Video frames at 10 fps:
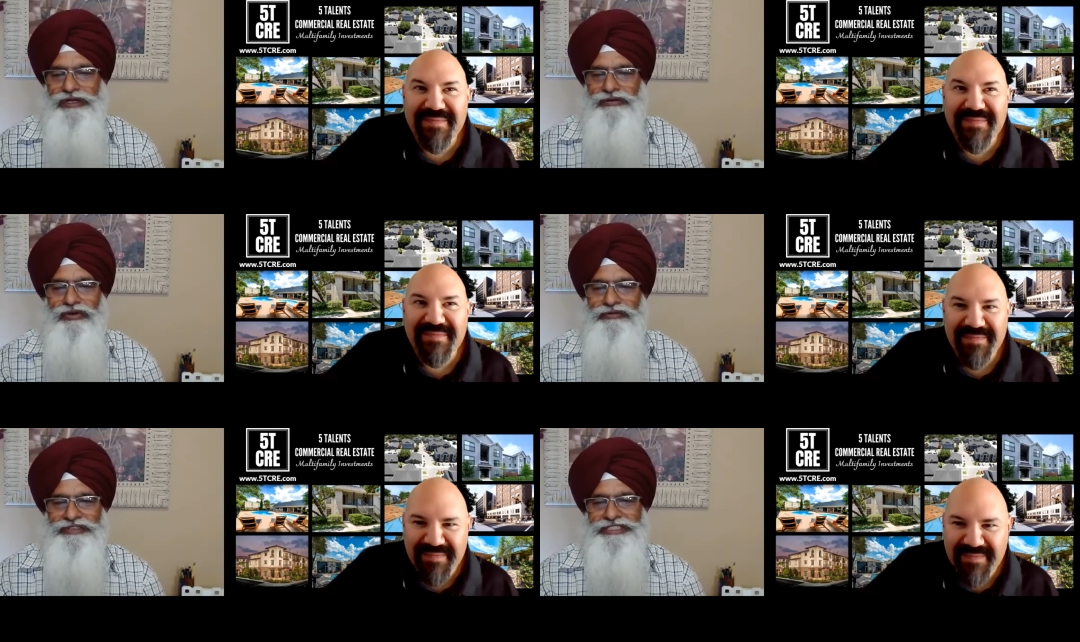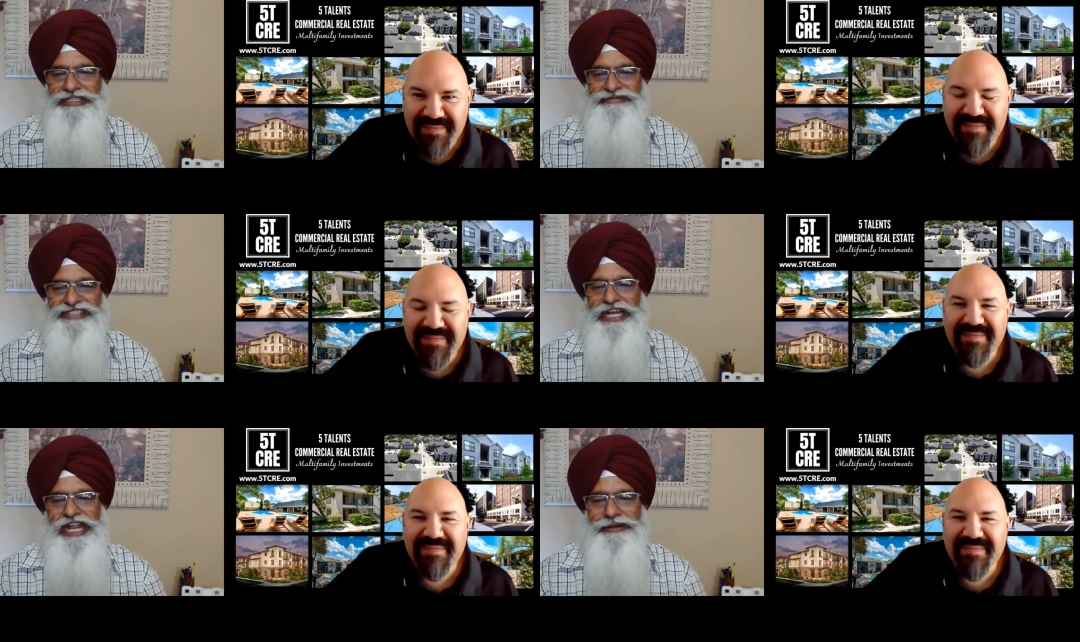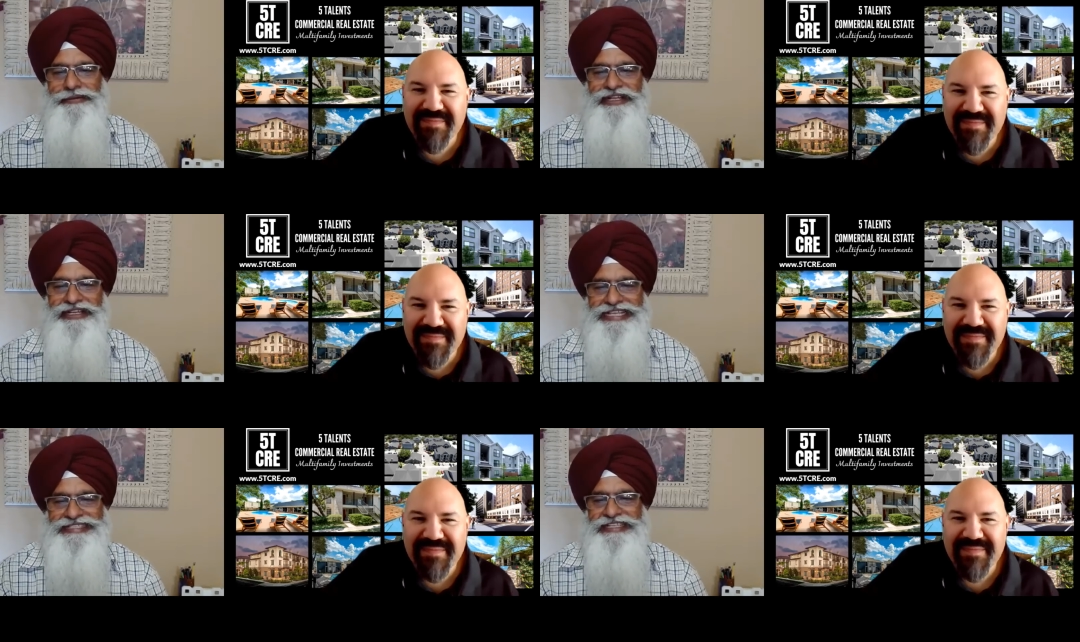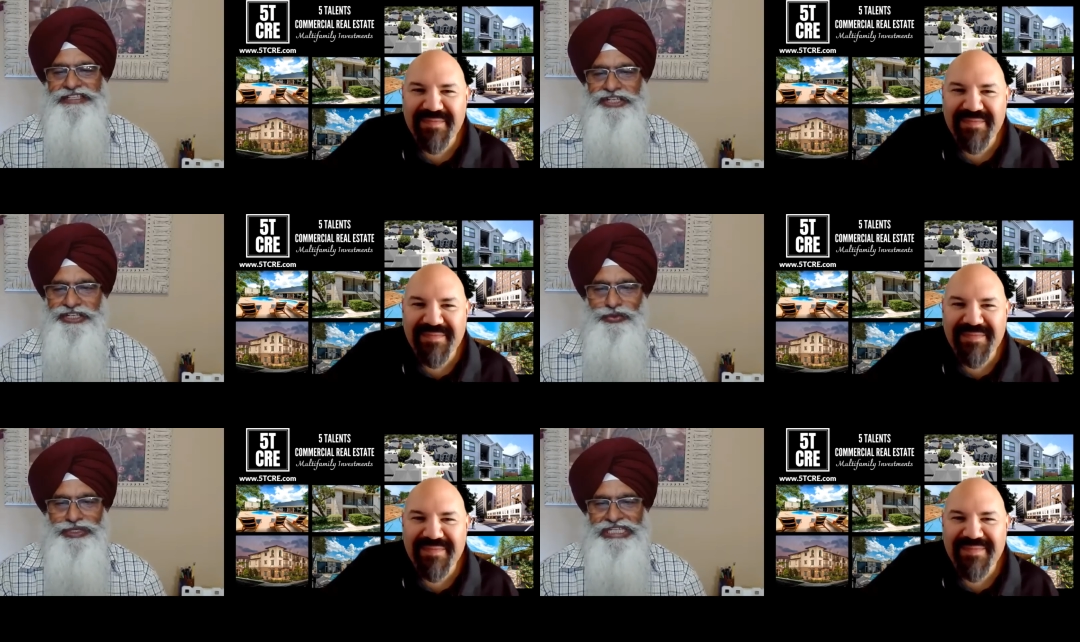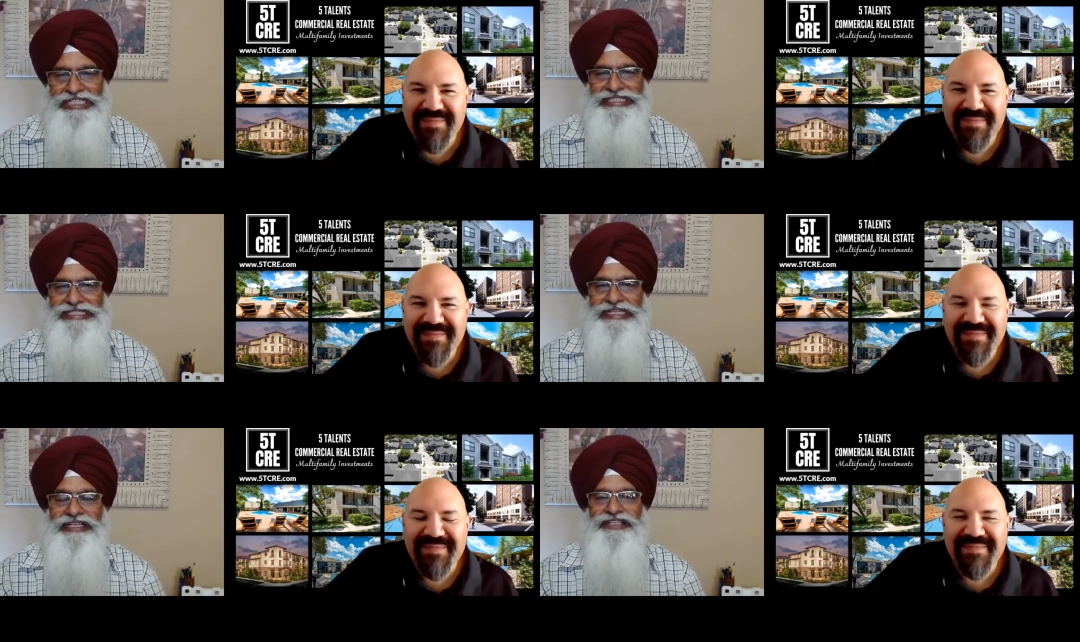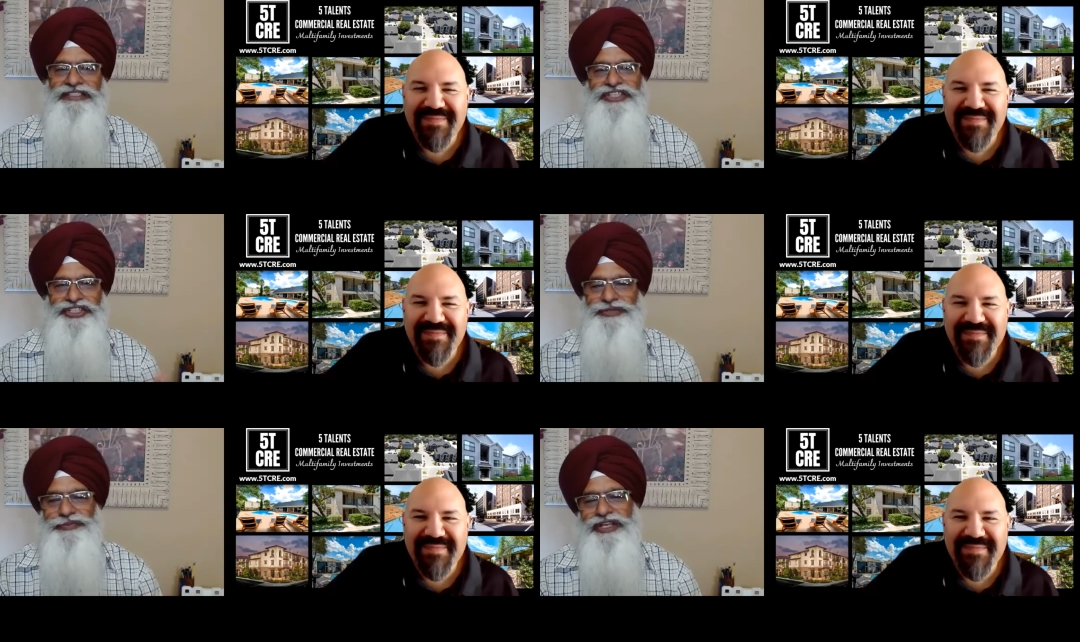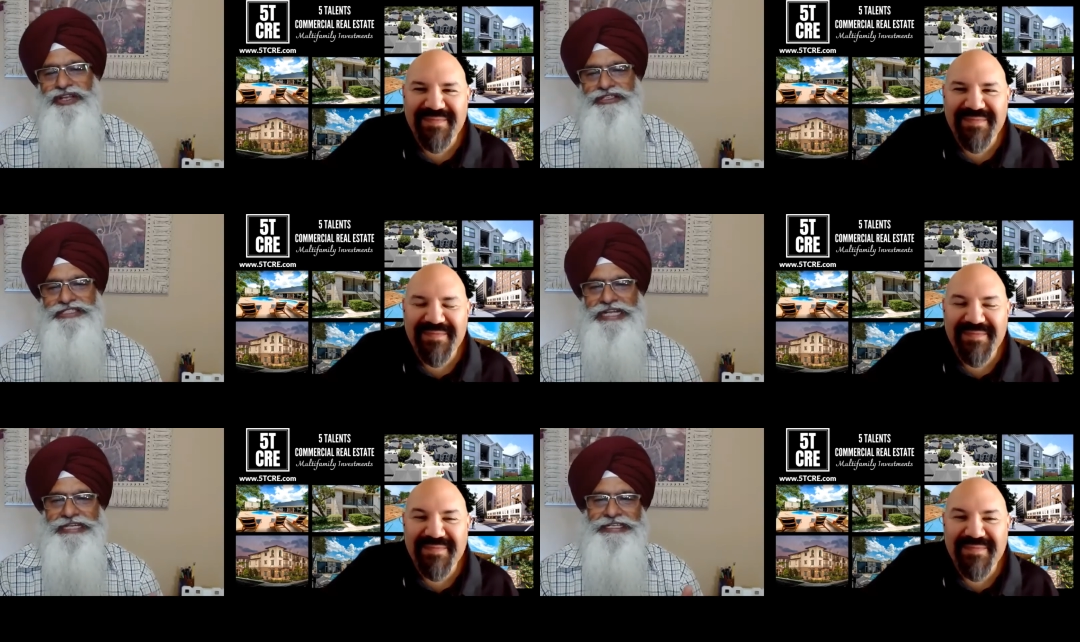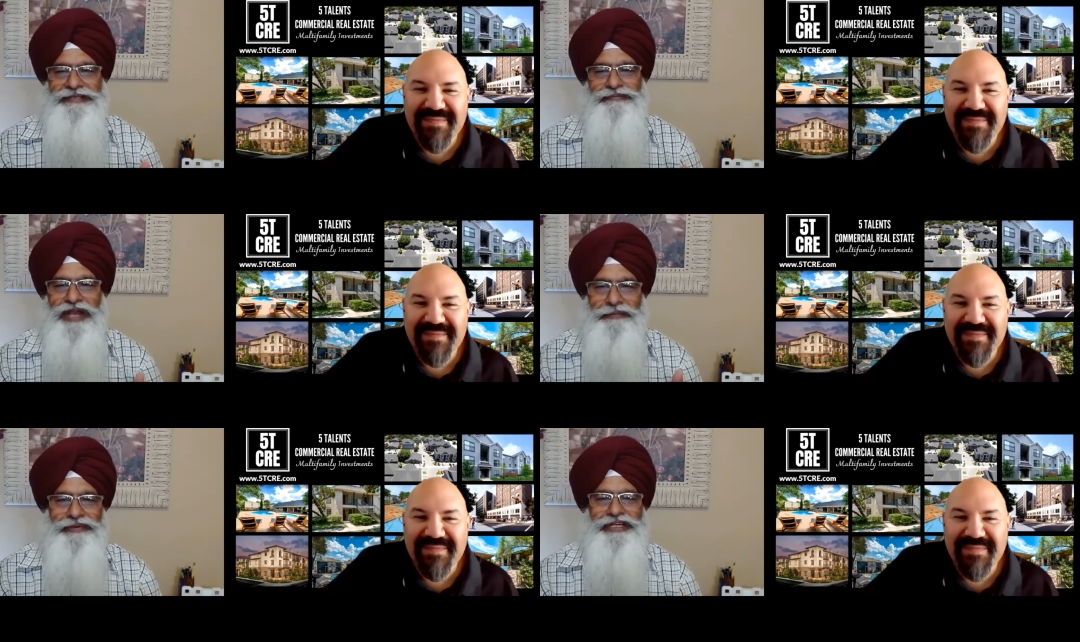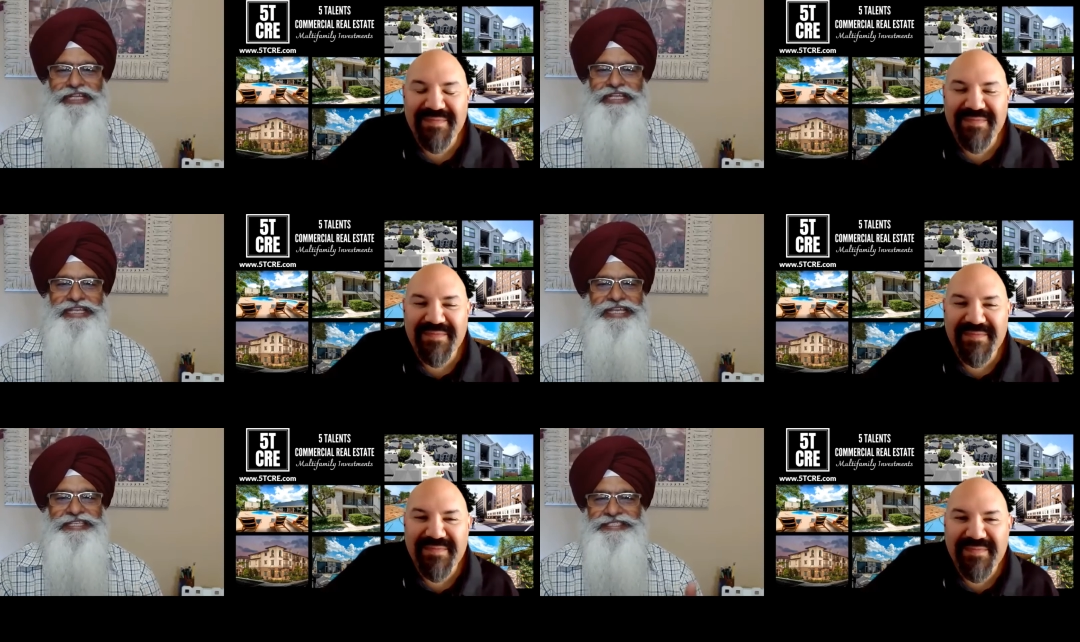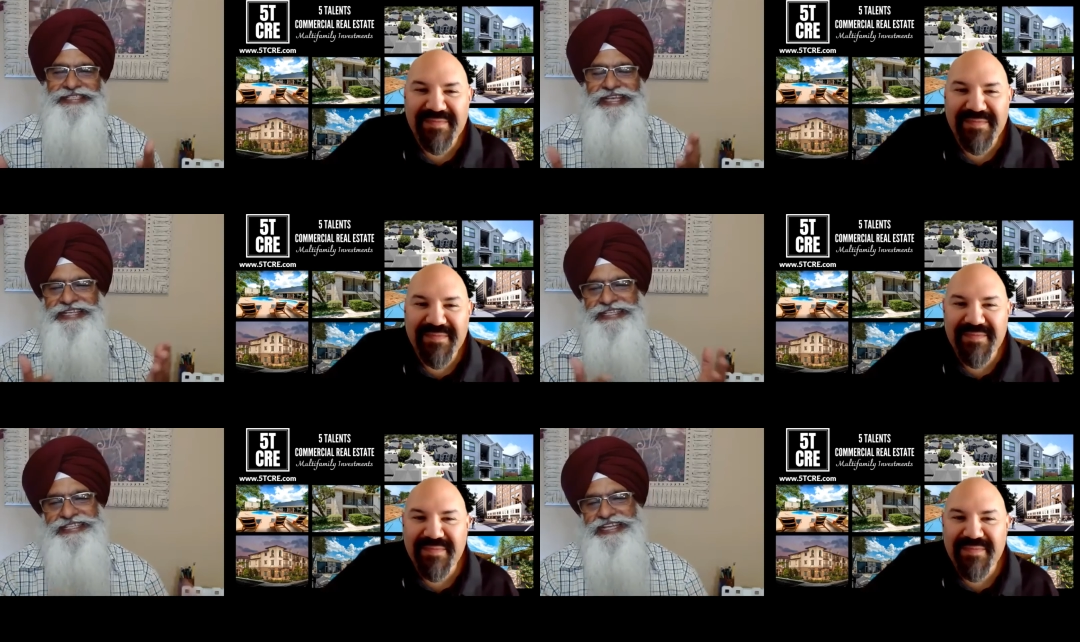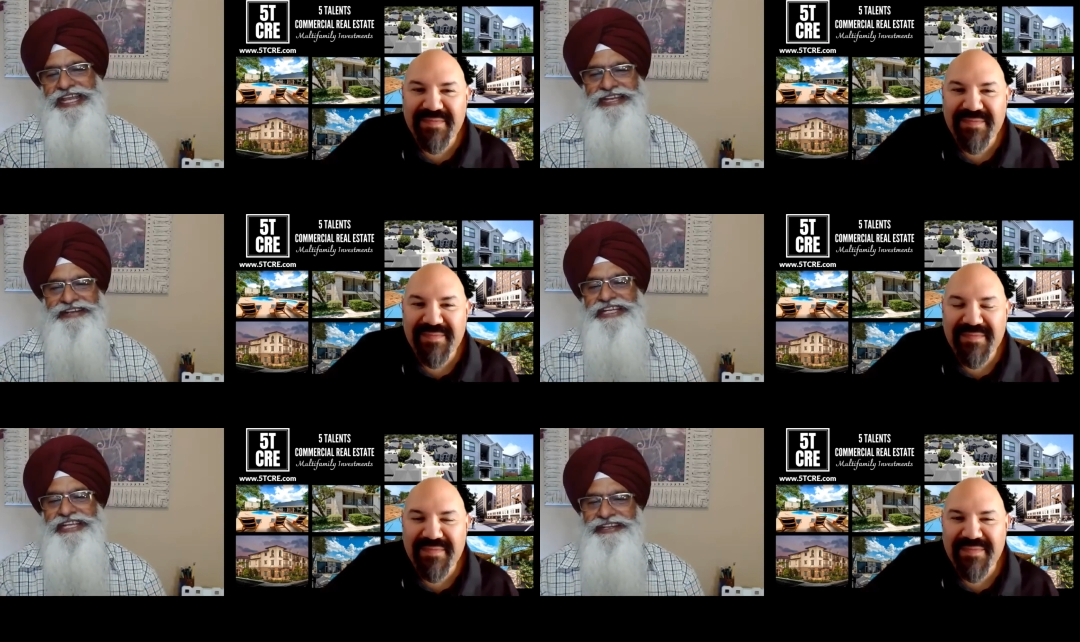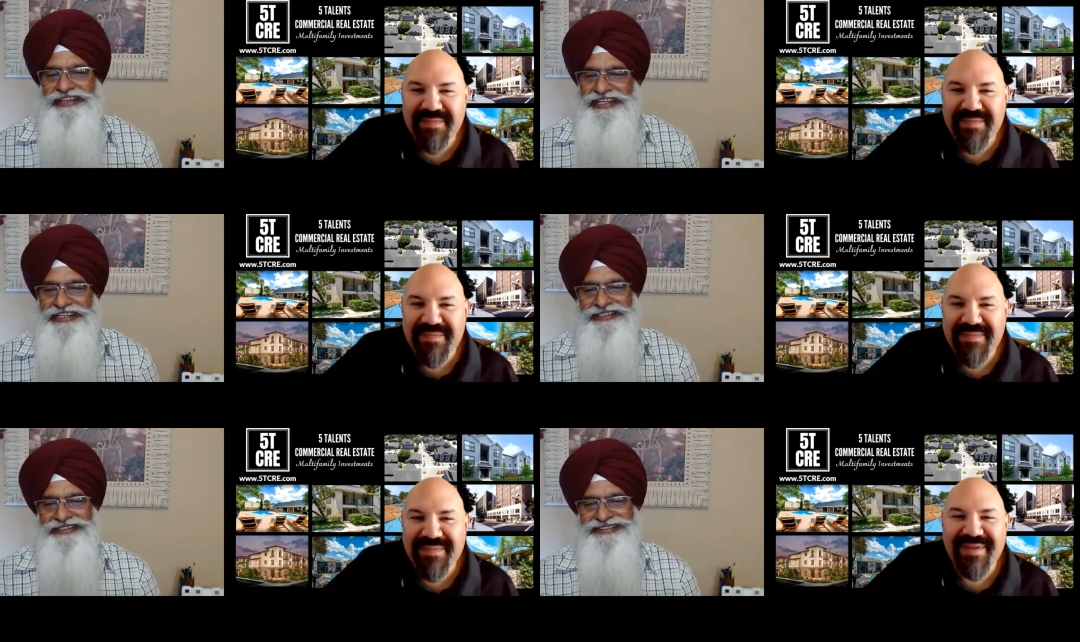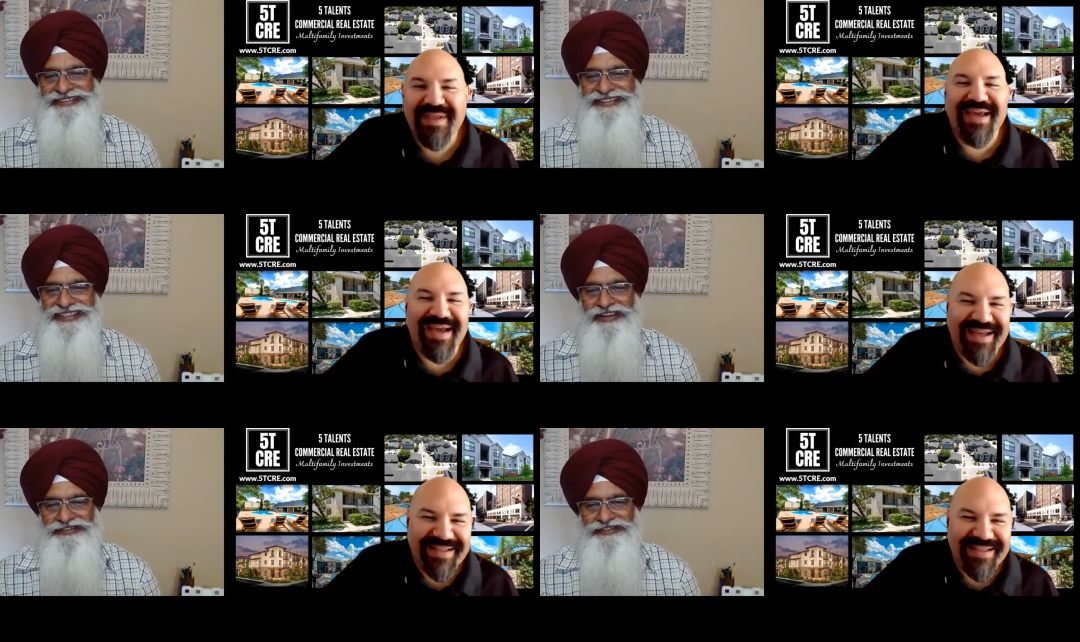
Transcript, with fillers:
Speaker 1: oversubscribed in less than three weeks, just because that property is in the Galleria area. Yeah,